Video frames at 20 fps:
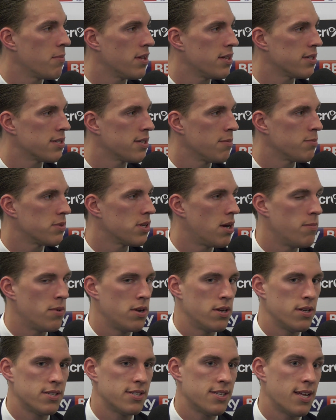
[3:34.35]
But at the same time, I
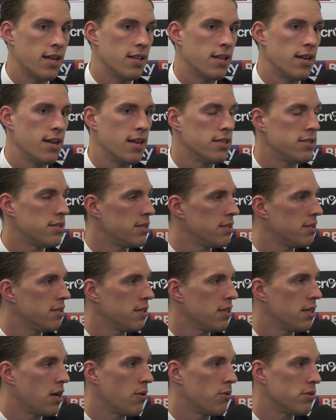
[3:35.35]
understand that Leds
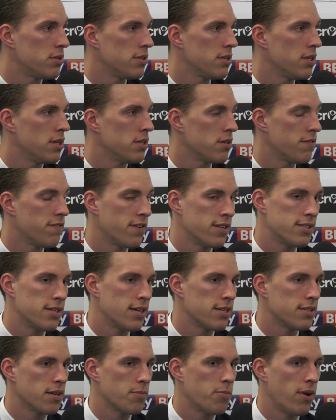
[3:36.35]
is a
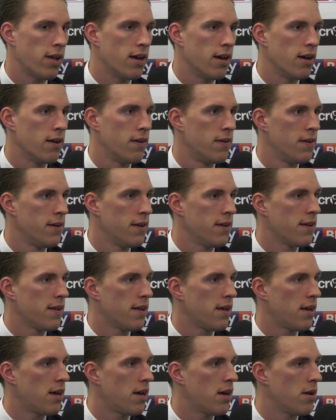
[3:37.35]
fantastic player,
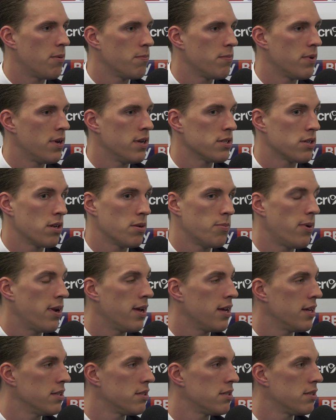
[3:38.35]
and he's going to
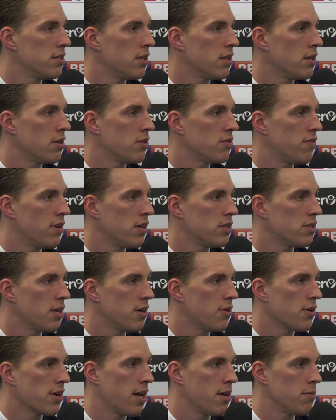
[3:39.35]
play his fair
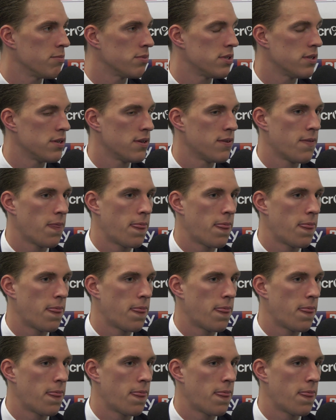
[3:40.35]
share of games.